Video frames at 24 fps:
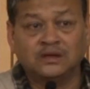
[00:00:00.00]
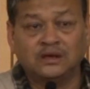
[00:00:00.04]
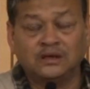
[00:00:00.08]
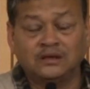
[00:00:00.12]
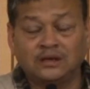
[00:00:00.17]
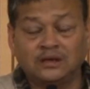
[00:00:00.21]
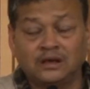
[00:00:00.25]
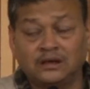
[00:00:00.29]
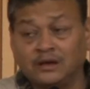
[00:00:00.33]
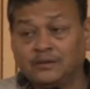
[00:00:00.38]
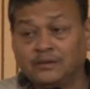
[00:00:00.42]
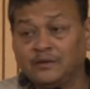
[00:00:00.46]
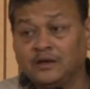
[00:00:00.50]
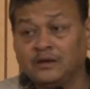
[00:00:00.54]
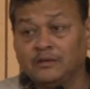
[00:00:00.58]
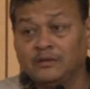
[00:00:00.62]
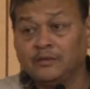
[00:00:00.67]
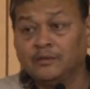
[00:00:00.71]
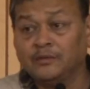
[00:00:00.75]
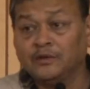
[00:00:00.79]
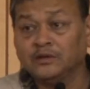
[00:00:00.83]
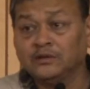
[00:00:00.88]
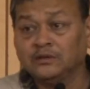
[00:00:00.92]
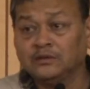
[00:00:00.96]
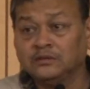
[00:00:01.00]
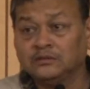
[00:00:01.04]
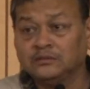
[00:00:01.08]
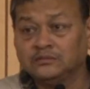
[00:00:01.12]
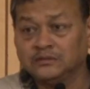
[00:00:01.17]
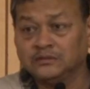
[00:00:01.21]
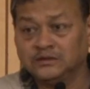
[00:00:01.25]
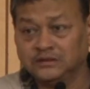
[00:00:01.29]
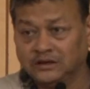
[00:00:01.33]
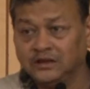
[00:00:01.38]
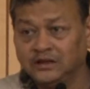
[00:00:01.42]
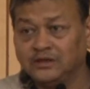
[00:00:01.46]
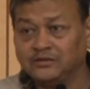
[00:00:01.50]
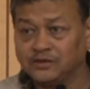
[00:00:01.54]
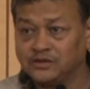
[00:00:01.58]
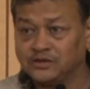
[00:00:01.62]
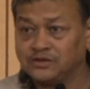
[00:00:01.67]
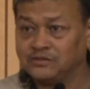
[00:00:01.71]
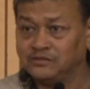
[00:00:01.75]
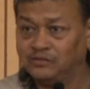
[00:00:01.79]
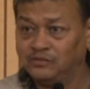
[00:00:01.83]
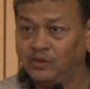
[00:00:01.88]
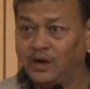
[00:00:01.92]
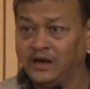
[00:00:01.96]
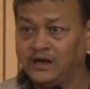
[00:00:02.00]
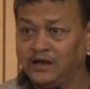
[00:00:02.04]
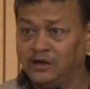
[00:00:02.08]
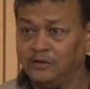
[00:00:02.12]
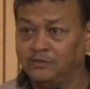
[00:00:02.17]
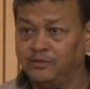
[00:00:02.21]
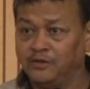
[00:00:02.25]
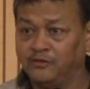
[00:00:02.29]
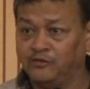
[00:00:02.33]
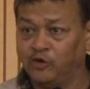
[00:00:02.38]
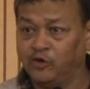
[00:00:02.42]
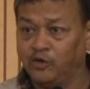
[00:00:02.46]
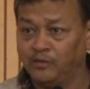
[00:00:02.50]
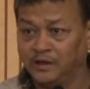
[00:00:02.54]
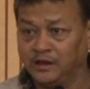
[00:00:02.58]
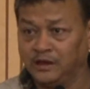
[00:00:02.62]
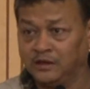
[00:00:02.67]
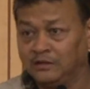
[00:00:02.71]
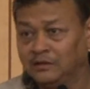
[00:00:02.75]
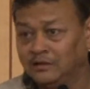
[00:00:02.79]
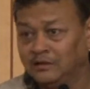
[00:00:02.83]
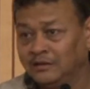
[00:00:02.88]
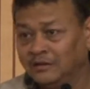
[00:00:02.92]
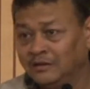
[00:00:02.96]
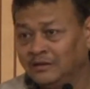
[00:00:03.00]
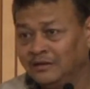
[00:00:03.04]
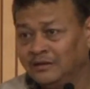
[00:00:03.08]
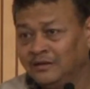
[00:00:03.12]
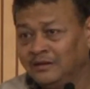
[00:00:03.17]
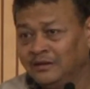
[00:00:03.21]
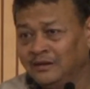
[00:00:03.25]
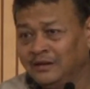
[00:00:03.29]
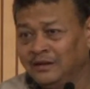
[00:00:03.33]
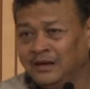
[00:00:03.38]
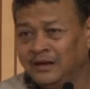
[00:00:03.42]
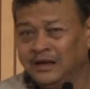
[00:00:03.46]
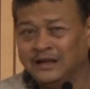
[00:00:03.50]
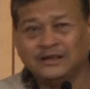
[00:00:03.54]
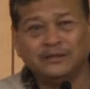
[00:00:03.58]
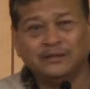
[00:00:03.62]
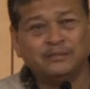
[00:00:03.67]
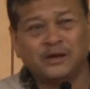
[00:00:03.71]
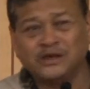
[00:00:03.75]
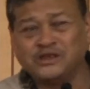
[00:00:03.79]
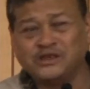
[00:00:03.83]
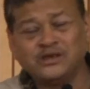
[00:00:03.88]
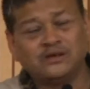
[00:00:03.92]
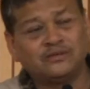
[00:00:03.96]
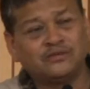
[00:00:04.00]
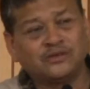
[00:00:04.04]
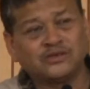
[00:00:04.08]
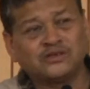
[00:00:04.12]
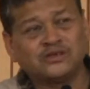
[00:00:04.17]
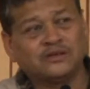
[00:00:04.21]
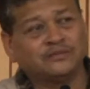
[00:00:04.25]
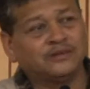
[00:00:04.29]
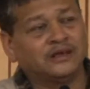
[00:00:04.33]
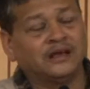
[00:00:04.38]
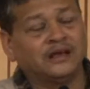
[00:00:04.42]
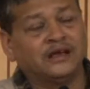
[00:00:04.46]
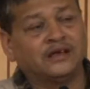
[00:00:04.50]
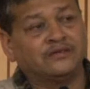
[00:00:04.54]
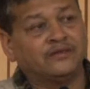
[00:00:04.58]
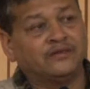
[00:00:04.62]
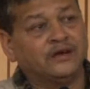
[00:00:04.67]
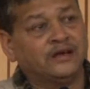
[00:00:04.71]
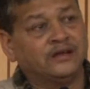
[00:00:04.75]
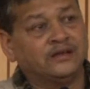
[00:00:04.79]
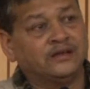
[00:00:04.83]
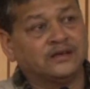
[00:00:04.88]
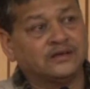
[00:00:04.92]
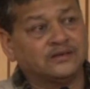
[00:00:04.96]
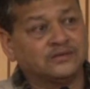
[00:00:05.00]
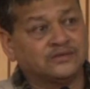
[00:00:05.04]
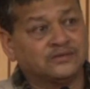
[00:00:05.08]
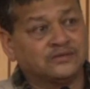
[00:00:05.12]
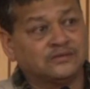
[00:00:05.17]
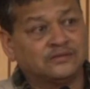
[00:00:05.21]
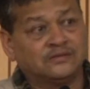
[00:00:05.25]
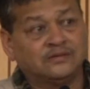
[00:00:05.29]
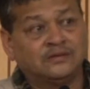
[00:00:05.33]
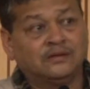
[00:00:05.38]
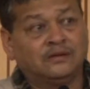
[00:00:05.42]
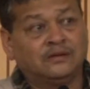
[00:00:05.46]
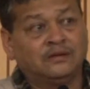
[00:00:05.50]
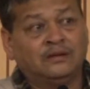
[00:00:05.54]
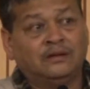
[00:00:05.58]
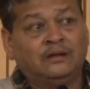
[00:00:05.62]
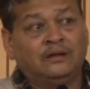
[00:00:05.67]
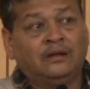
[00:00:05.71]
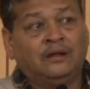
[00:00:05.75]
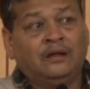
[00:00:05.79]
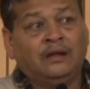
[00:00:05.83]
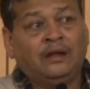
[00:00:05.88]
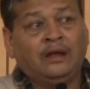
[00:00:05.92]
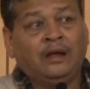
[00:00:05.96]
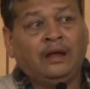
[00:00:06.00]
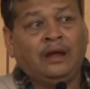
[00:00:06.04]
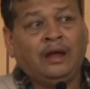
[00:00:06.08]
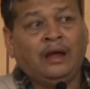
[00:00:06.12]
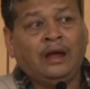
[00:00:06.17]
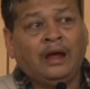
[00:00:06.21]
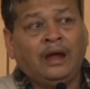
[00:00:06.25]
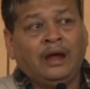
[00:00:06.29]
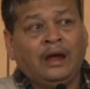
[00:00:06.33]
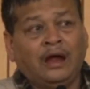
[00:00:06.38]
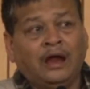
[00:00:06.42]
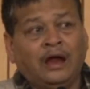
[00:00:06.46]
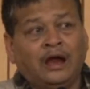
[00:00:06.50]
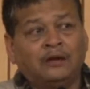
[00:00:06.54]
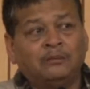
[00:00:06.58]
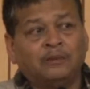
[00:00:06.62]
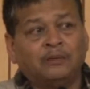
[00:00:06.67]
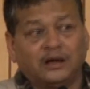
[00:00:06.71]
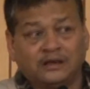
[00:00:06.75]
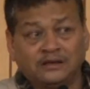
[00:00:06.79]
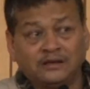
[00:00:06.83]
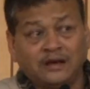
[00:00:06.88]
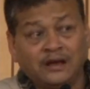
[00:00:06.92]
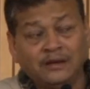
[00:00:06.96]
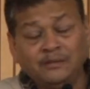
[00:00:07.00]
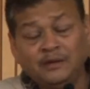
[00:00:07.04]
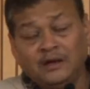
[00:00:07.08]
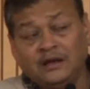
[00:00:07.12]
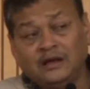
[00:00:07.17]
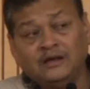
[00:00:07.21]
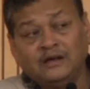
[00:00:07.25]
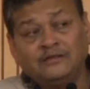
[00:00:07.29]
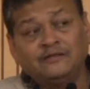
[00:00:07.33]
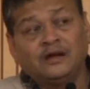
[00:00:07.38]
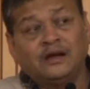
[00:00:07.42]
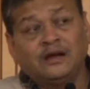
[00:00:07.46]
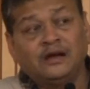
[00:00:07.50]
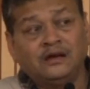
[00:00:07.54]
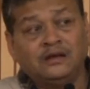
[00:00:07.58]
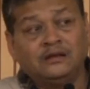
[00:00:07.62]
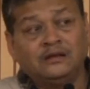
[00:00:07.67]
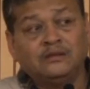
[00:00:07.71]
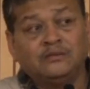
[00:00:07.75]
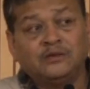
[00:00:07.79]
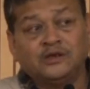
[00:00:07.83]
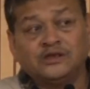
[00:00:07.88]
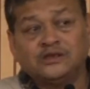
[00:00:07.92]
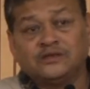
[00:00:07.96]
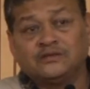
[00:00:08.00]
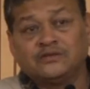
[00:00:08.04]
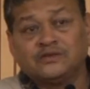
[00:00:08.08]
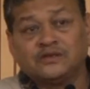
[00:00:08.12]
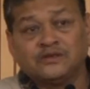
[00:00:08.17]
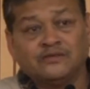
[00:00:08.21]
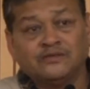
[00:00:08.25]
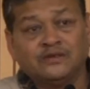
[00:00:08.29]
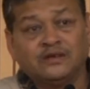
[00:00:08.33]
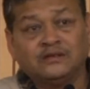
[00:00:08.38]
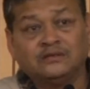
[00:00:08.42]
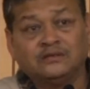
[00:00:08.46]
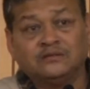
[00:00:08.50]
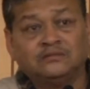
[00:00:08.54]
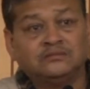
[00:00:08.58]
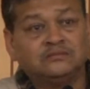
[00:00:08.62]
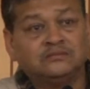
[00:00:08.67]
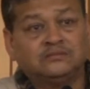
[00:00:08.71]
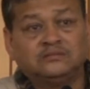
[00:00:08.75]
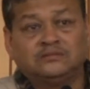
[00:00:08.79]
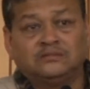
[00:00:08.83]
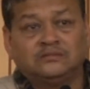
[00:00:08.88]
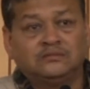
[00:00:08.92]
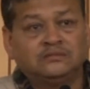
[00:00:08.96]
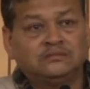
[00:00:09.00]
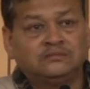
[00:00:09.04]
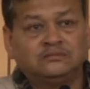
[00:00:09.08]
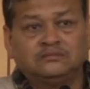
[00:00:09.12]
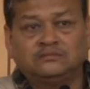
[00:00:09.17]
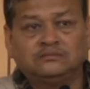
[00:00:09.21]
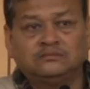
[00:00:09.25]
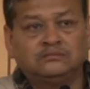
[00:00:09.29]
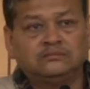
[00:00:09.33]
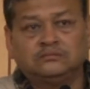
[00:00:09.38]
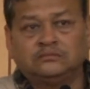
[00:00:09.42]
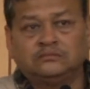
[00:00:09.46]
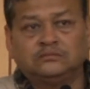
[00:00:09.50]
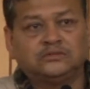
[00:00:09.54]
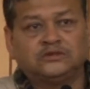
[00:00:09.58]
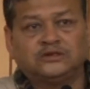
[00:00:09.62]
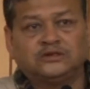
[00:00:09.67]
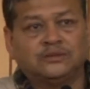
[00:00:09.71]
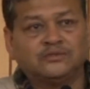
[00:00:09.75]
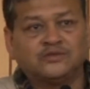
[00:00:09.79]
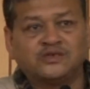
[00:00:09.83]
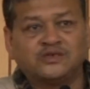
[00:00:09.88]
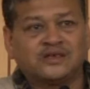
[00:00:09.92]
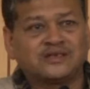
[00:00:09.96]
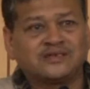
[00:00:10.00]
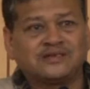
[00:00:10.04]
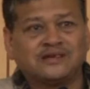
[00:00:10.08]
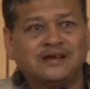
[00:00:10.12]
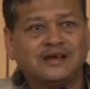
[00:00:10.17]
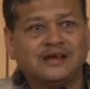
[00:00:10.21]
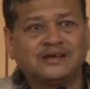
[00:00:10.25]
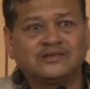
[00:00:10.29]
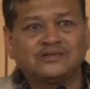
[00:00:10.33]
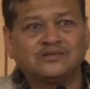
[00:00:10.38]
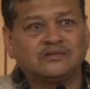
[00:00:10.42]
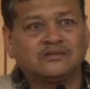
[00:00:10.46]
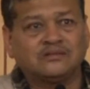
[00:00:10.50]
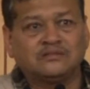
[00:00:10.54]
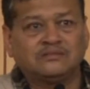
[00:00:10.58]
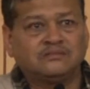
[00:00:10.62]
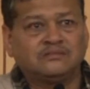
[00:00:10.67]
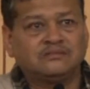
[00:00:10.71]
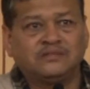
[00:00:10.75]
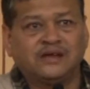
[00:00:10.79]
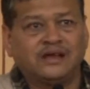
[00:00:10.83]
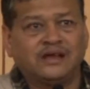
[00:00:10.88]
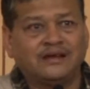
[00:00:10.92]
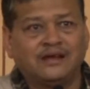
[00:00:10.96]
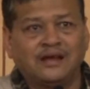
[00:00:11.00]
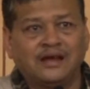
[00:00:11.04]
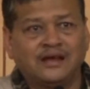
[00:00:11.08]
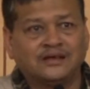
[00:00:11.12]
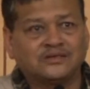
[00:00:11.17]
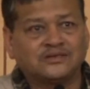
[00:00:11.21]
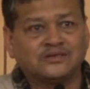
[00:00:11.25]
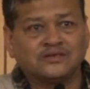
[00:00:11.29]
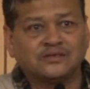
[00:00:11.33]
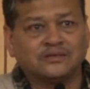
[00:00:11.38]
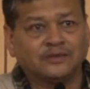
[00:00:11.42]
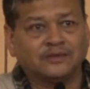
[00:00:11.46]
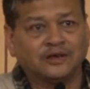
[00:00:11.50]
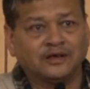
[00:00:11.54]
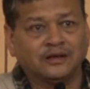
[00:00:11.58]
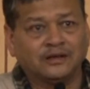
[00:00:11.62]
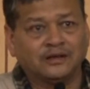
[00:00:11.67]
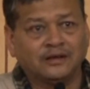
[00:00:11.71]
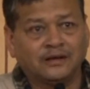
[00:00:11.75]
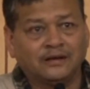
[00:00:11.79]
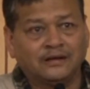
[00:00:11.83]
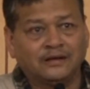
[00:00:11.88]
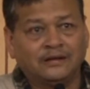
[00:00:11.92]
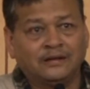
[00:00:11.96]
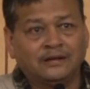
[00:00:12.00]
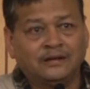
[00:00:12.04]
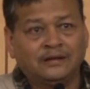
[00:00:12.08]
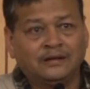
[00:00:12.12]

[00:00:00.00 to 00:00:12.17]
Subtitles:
And that time I remember it was 1 year before me. And the budget was something like 20,000. And by the time I left IIT, the budget was somewhere in some 6 lakhs or 10 lakhs or something like that.